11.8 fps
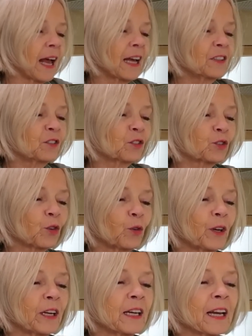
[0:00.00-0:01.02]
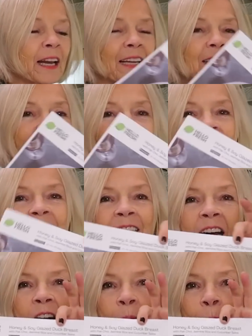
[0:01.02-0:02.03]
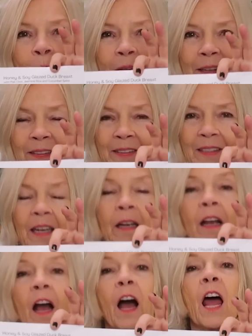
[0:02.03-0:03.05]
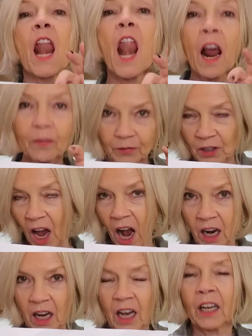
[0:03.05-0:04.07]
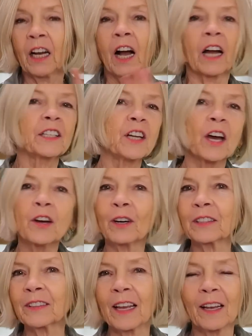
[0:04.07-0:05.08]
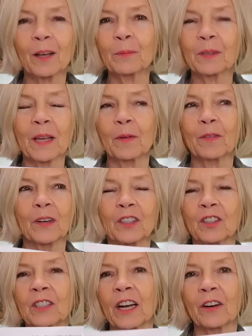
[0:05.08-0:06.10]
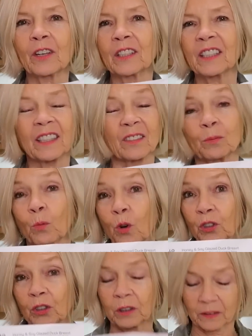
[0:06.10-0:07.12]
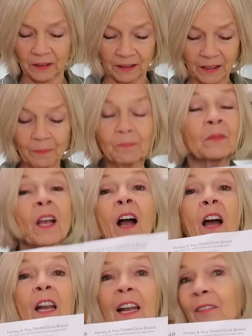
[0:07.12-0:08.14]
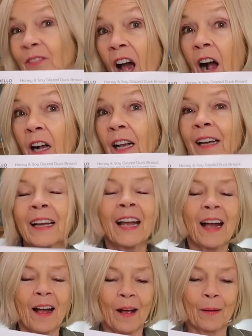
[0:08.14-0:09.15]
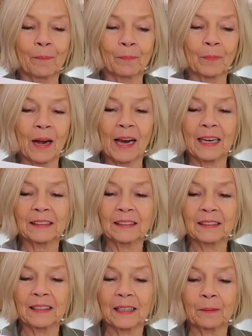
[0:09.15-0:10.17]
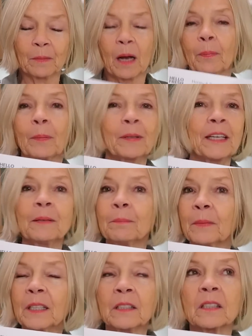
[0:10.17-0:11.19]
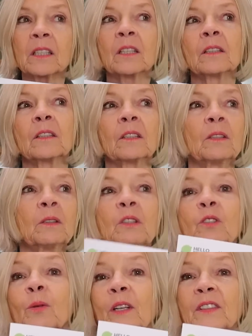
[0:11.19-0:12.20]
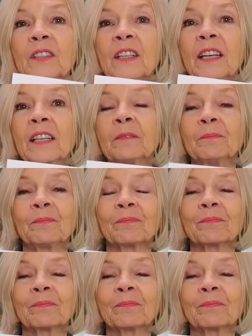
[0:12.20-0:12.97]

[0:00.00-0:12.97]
and soy glazed duck breast. I love duck. I know I say I'm semi-vegetarian, it doesn't wash, does it? I love duck, and I probably eat meat twice a year.